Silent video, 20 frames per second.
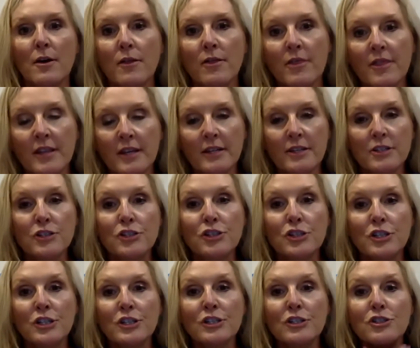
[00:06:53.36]
The
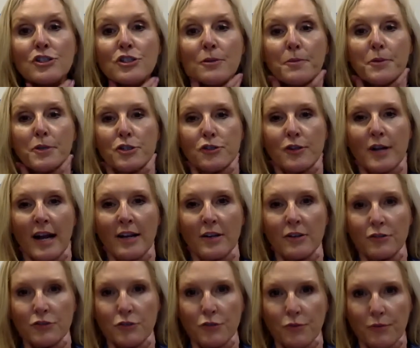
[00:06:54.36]
j. Put your hand
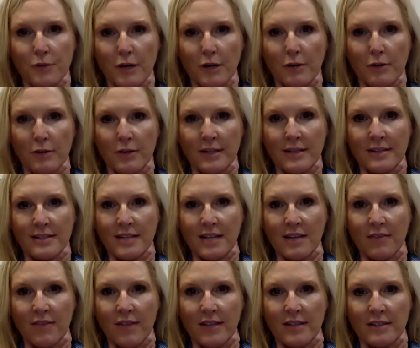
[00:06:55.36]
on your throat and see if
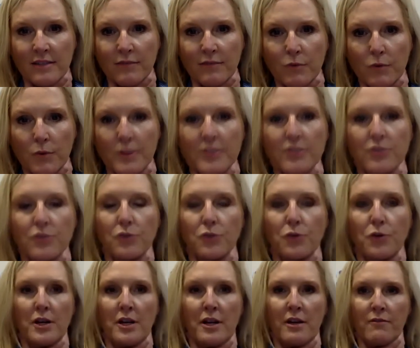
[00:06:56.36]
that's a voiced or
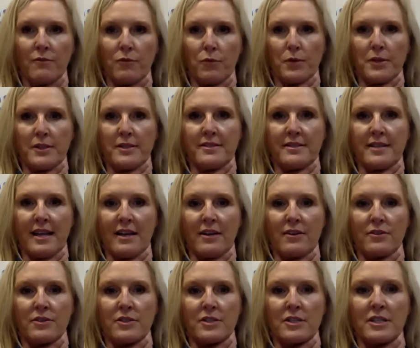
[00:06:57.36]
an unvoiced
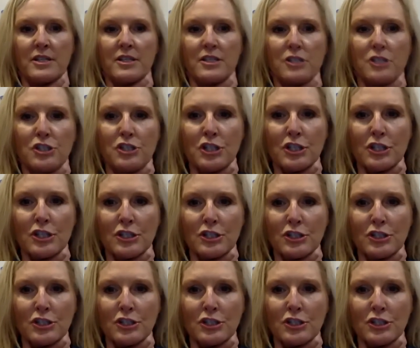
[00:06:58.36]
sound. J.